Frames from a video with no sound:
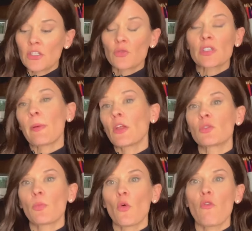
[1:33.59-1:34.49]
It's
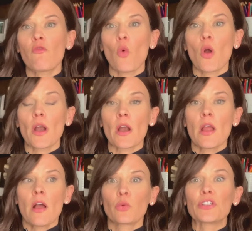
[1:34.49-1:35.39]
responsible for
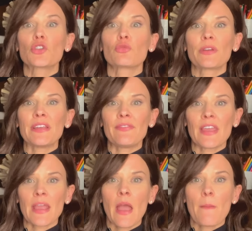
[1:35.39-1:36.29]

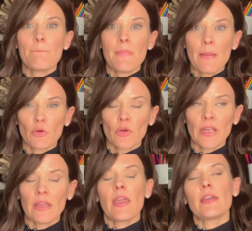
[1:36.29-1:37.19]
retrieving memory.